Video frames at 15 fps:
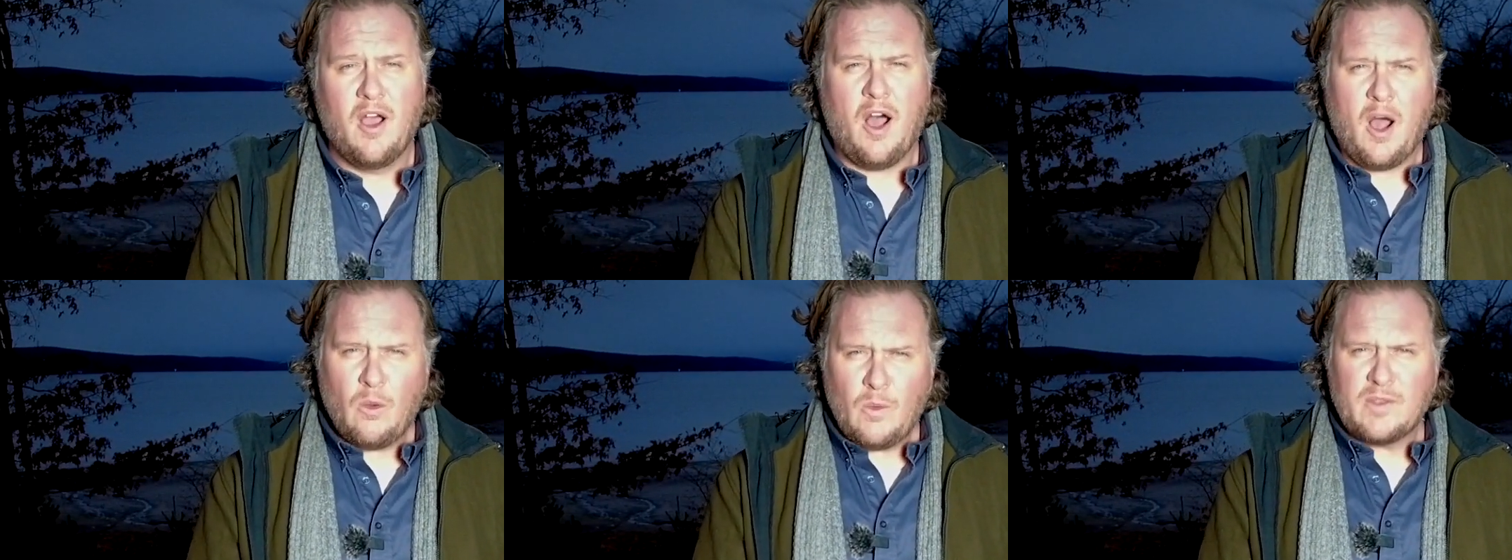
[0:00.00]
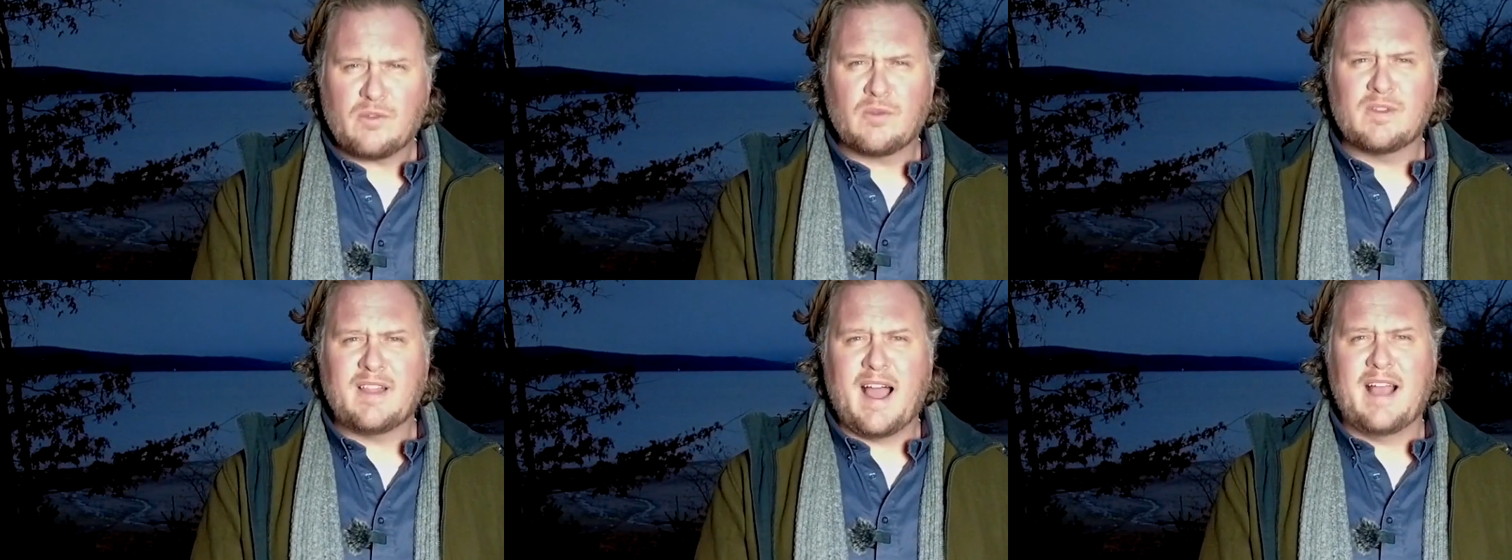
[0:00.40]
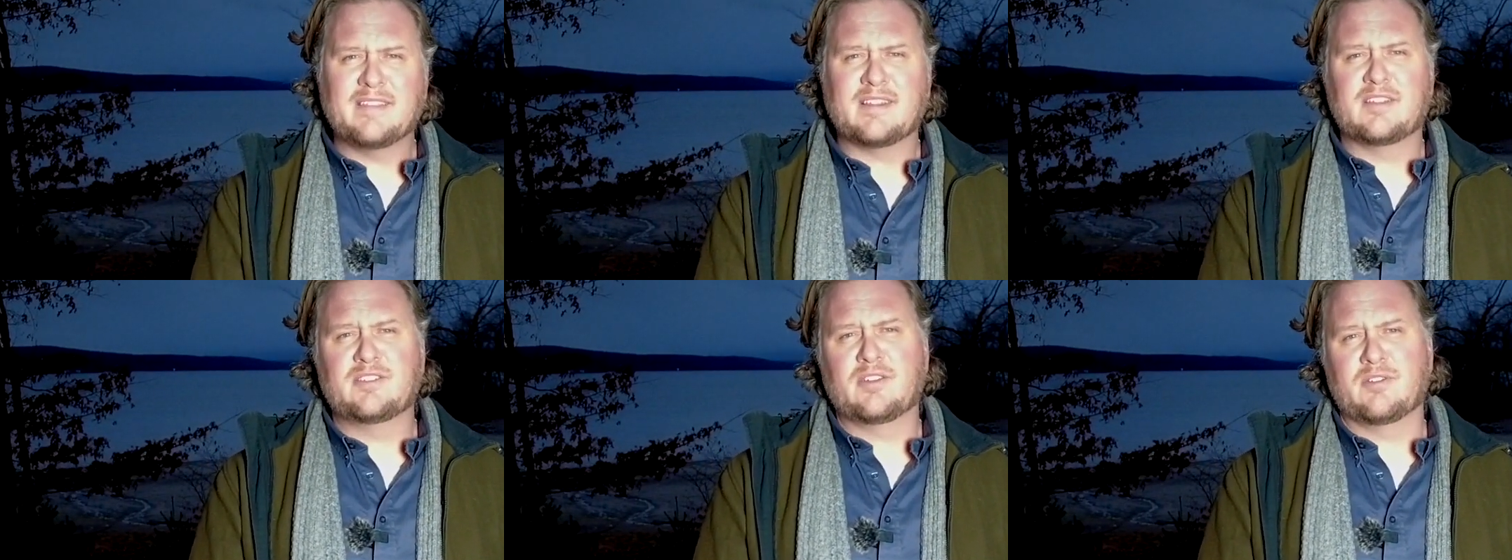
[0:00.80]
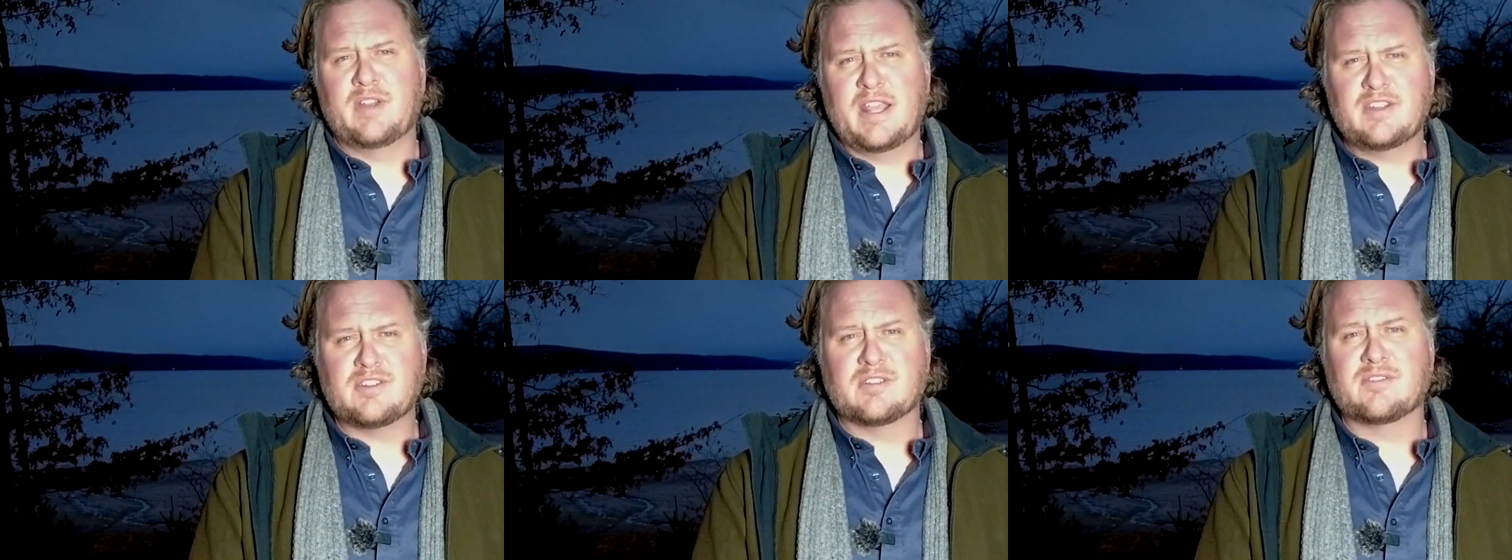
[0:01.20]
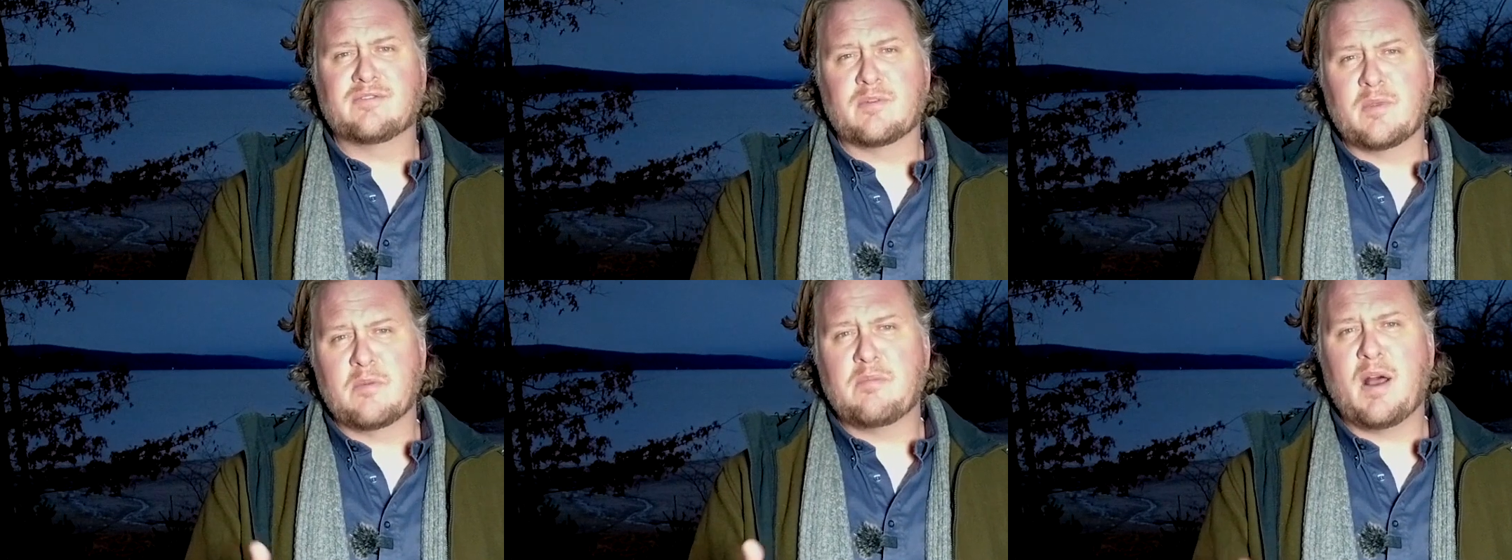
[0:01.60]
always relies on donations
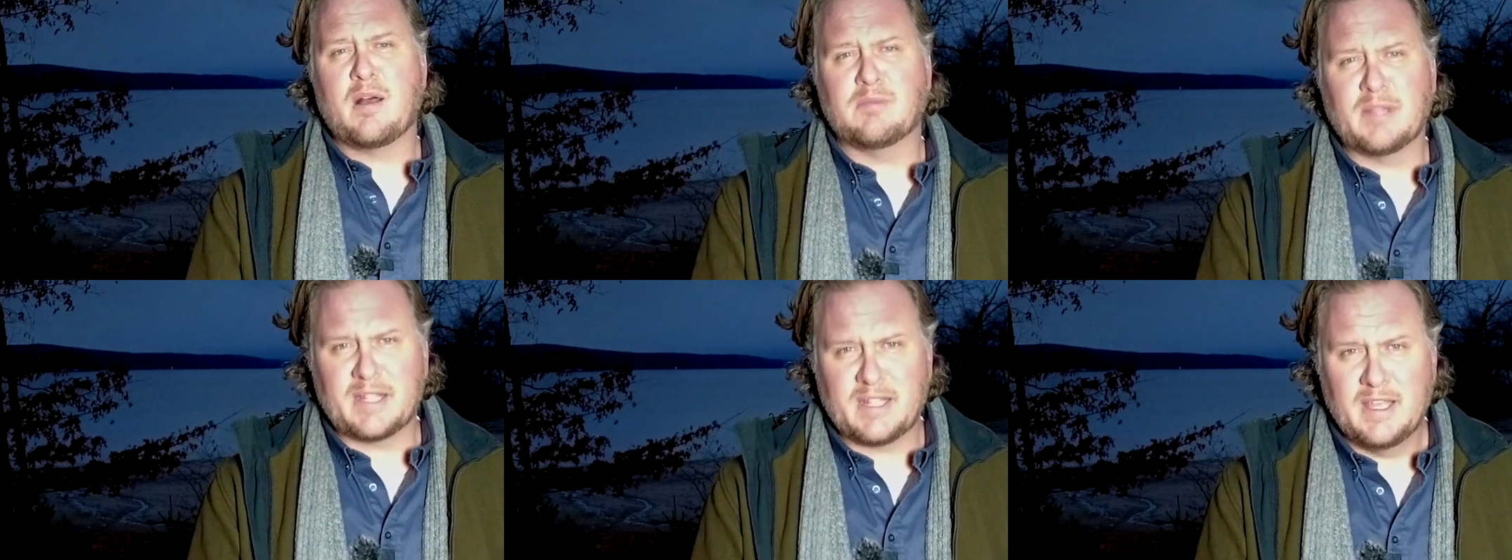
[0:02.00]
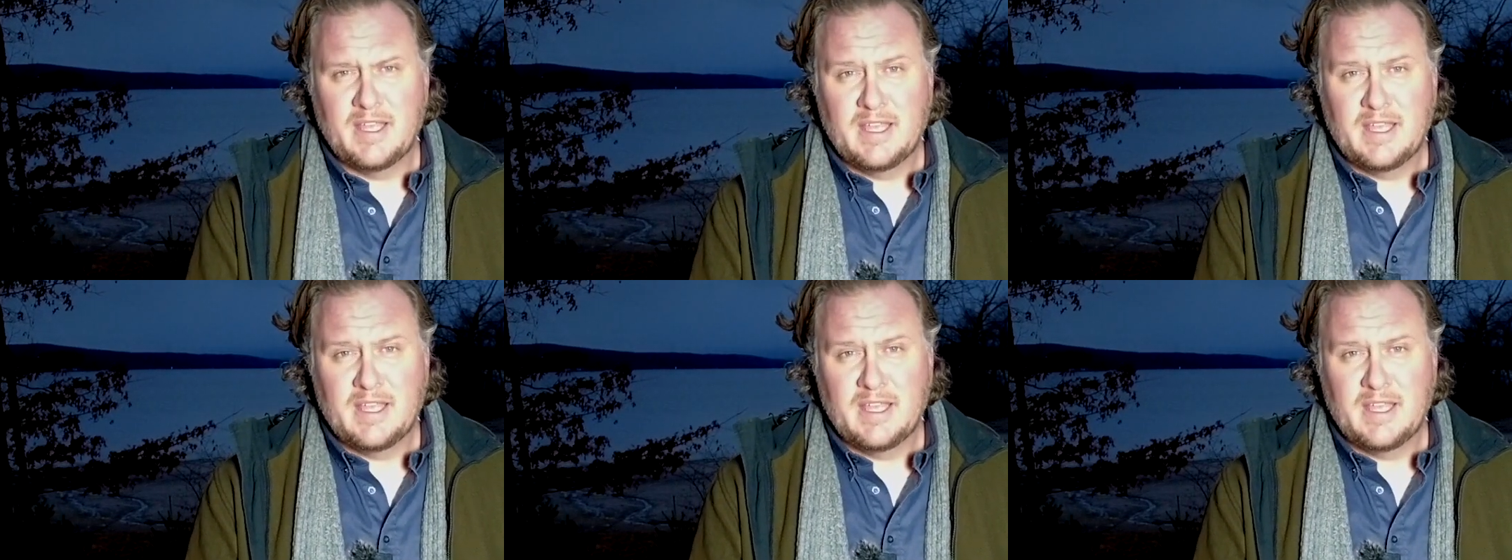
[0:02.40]
from the public